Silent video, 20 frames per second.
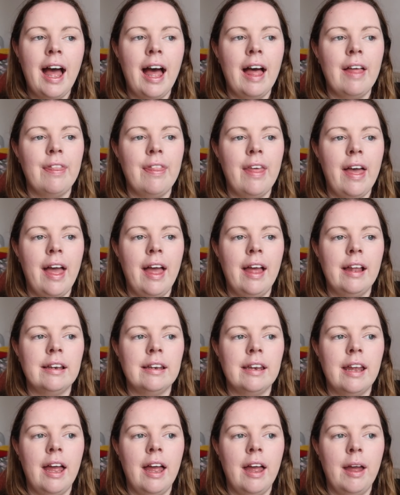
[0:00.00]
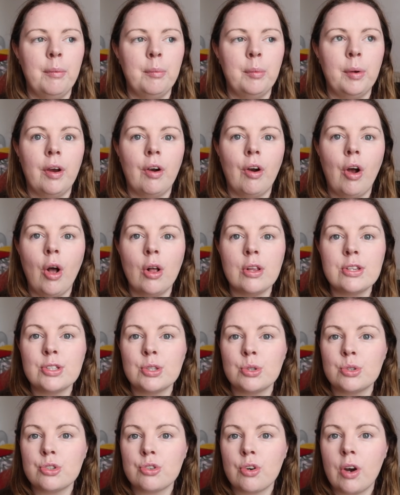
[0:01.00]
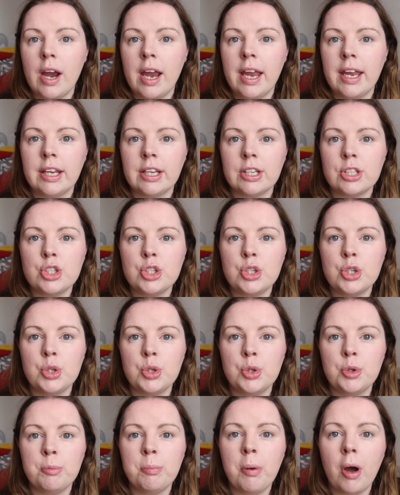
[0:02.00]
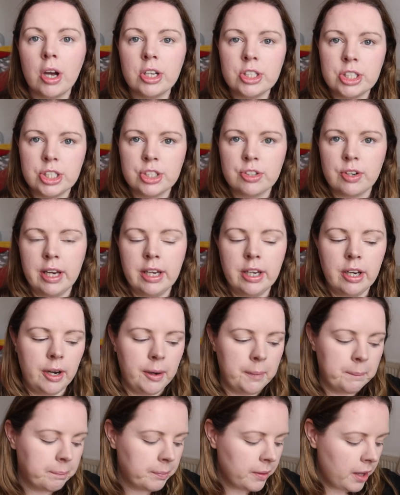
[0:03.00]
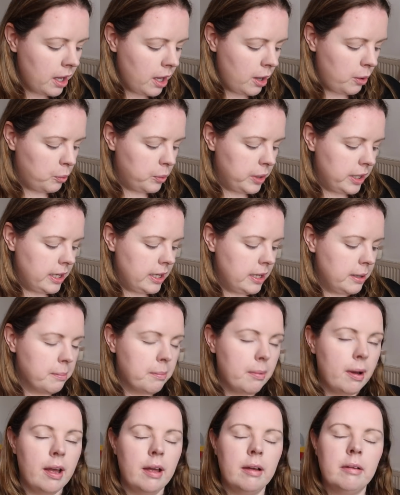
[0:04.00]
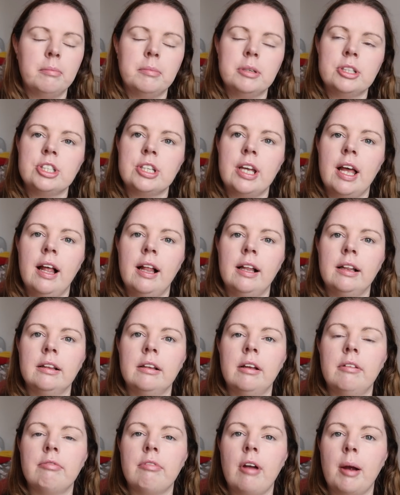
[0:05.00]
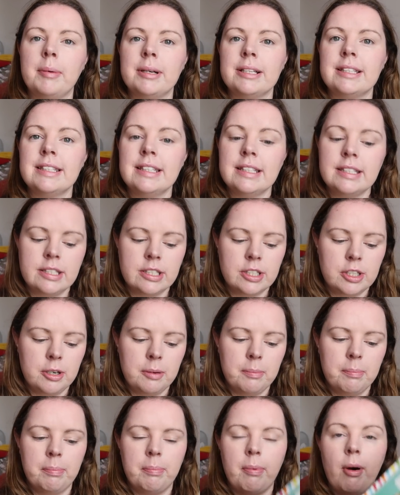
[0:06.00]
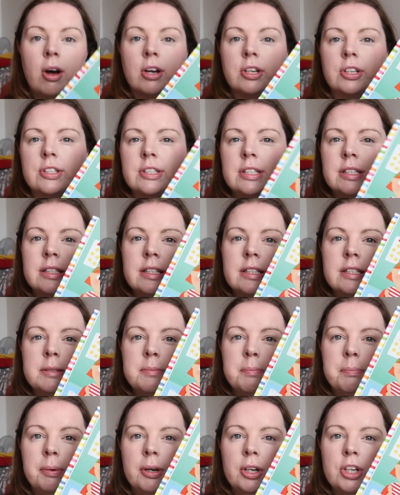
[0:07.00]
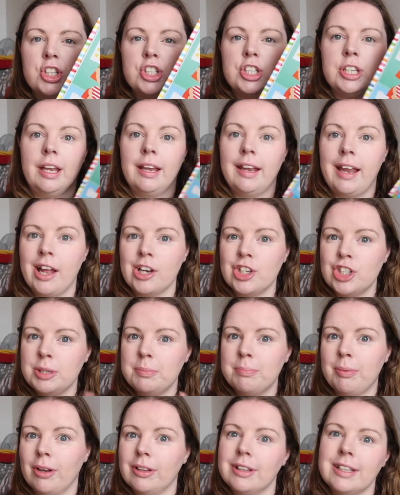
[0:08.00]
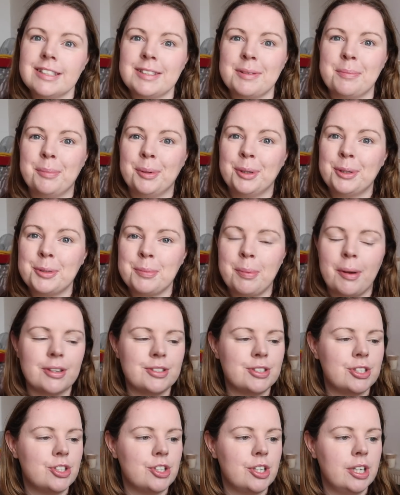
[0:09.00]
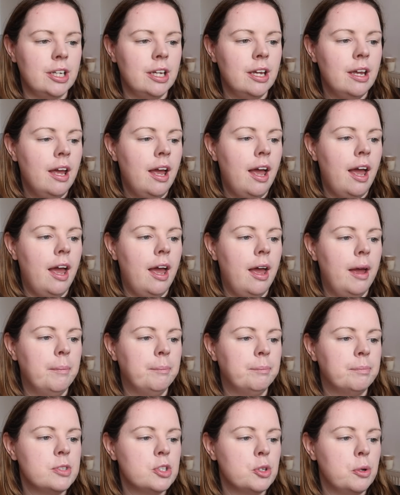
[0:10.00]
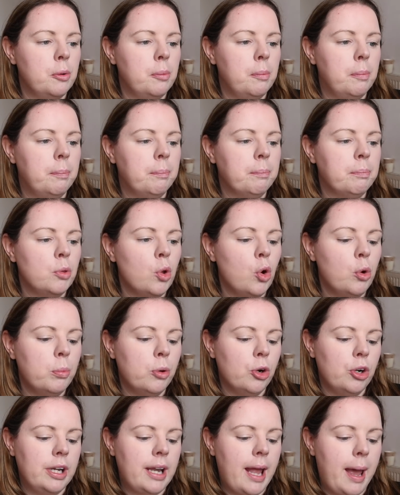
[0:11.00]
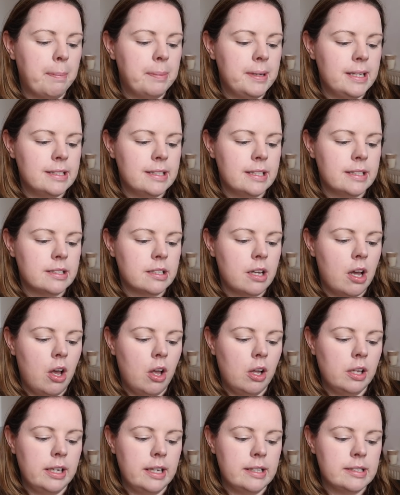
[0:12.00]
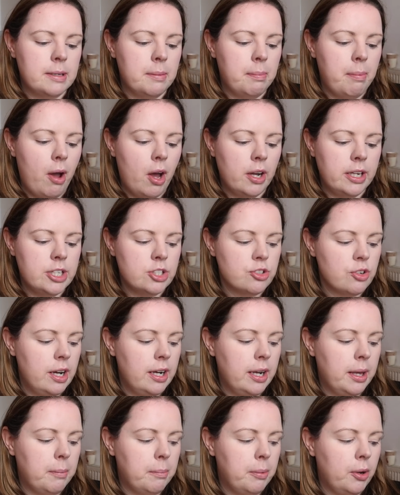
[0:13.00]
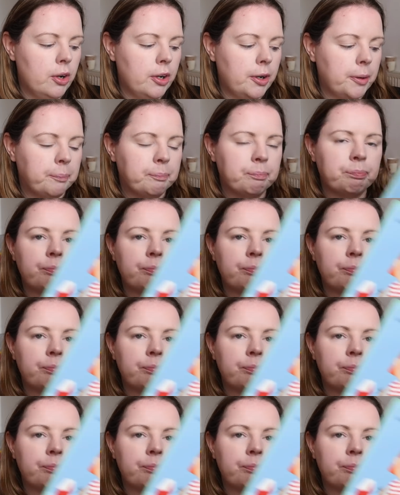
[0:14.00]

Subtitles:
And then we are also trying to potty train her. Michelle, Robert's sister, bought us this book. She bought this on Book Depository. So No More Nappies, it's called. It's a potty training book.